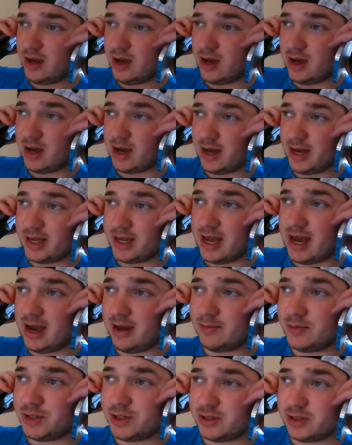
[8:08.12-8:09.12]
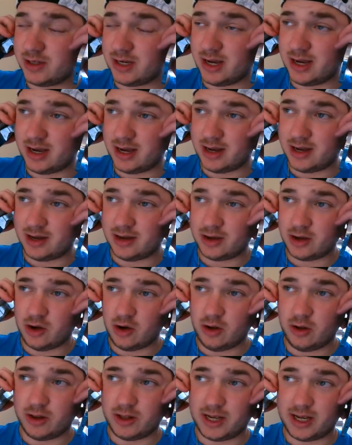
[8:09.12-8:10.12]
Uh, yeah, I'm just uh,
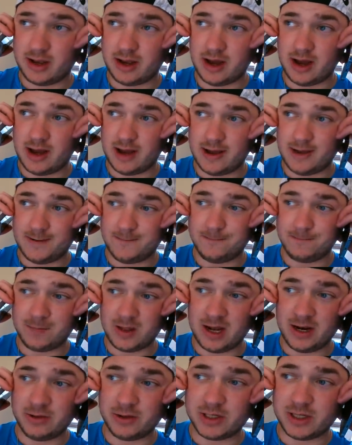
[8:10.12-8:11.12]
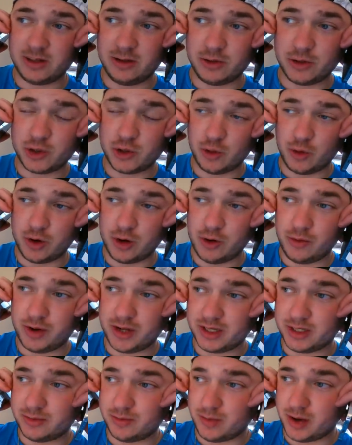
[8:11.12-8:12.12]
calling. Um, I know it's a little short
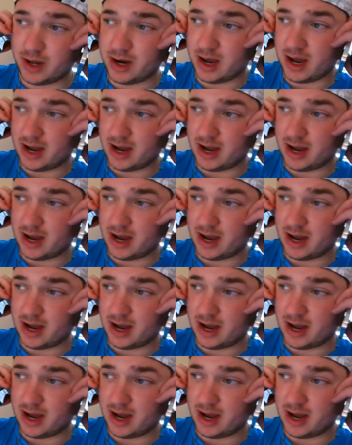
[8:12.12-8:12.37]
notice, but